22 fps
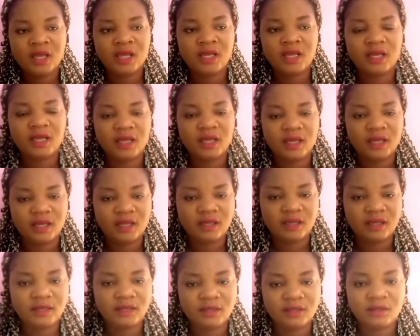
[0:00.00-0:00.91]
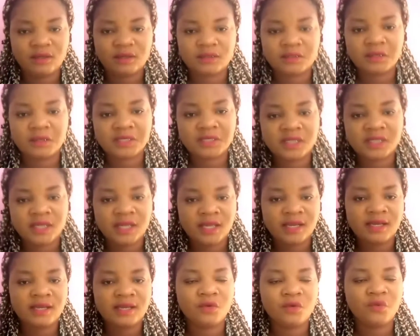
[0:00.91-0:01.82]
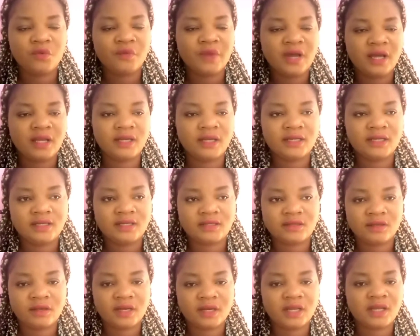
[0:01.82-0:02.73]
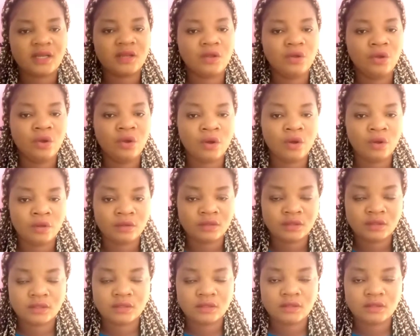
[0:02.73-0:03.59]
the doctor said the woman is already gone.